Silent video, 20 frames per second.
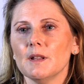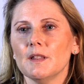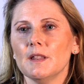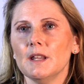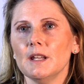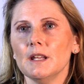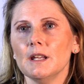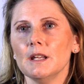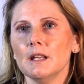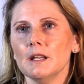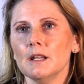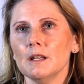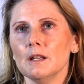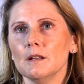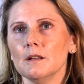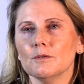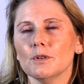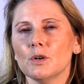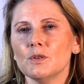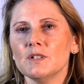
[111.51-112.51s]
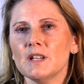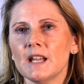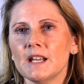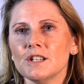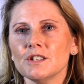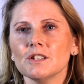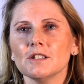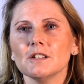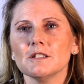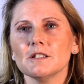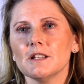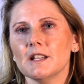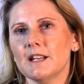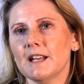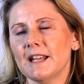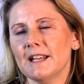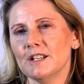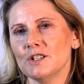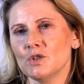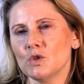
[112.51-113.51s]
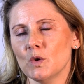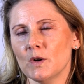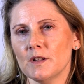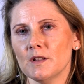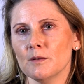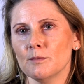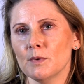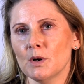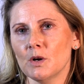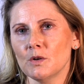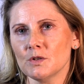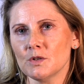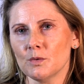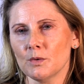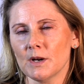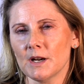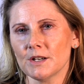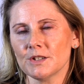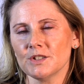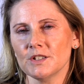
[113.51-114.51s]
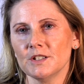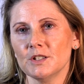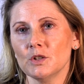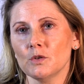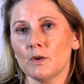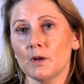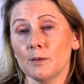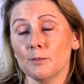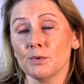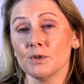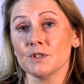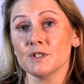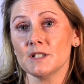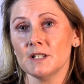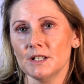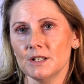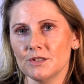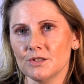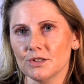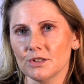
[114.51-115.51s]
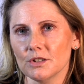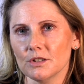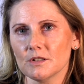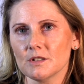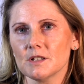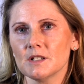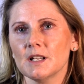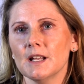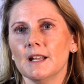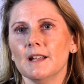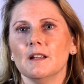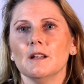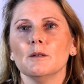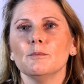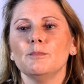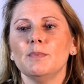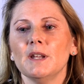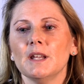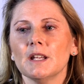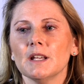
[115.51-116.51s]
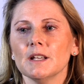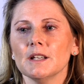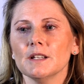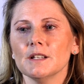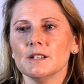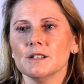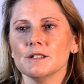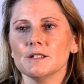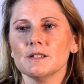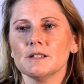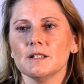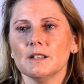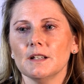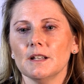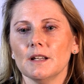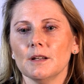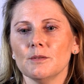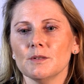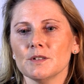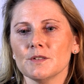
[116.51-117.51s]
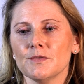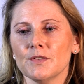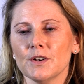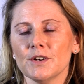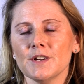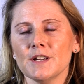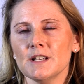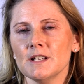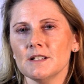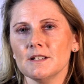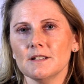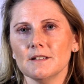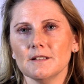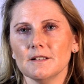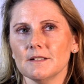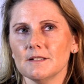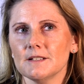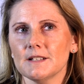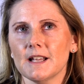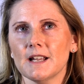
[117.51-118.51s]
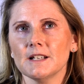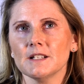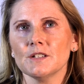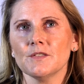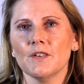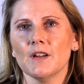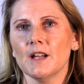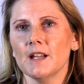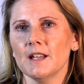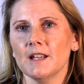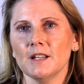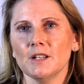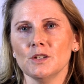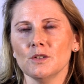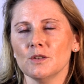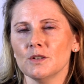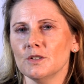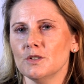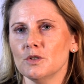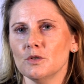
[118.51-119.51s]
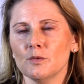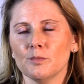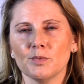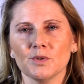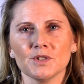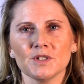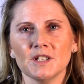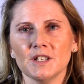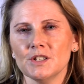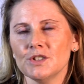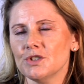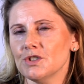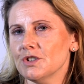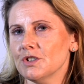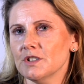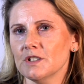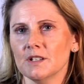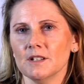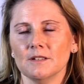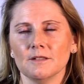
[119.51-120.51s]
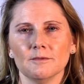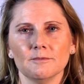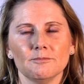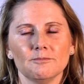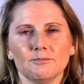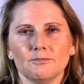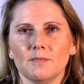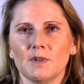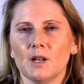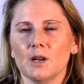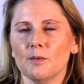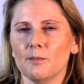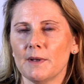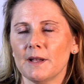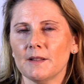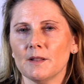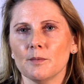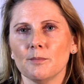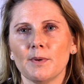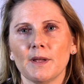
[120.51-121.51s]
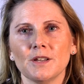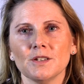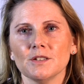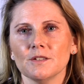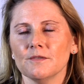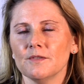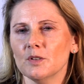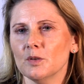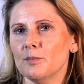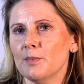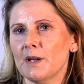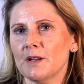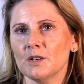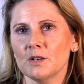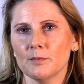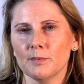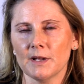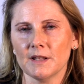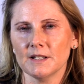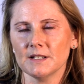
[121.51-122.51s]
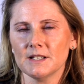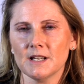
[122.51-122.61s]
the rotations that I enjoyed the most were actually doing procedures, because it was very satisfying. You could do a procedure and make the patient feel better by the